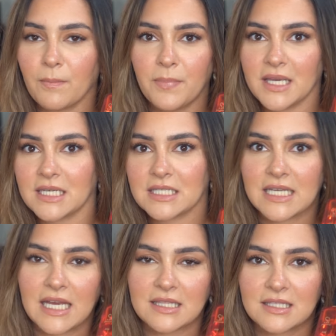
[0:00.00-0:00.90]
big
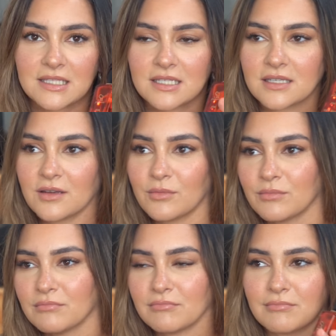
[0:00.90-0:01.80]
dent
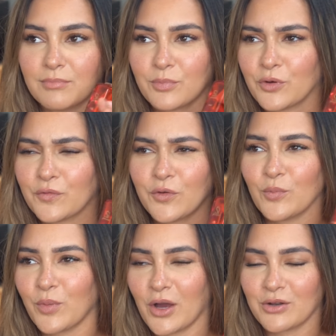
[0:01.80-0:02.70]

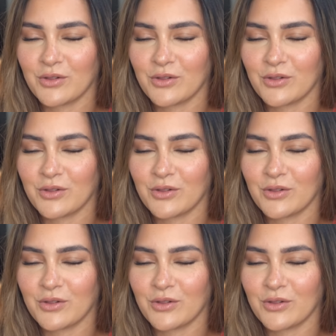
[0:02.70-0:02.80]
perfume bottle